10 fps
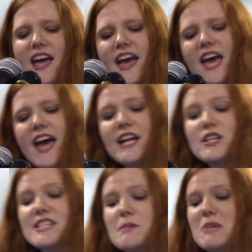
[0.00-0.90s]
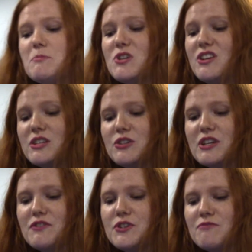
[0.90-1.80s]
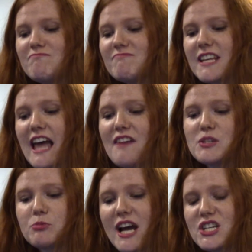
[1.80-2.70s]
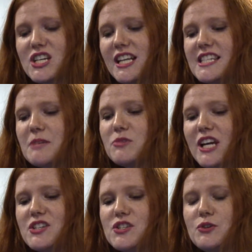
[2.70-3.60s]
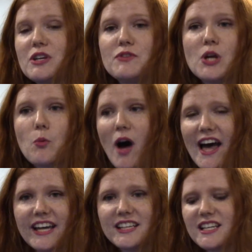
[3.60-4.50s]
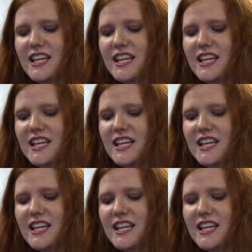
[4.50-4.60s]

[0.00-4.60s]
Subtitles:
And some people can have depression, and some changes you don't even know why.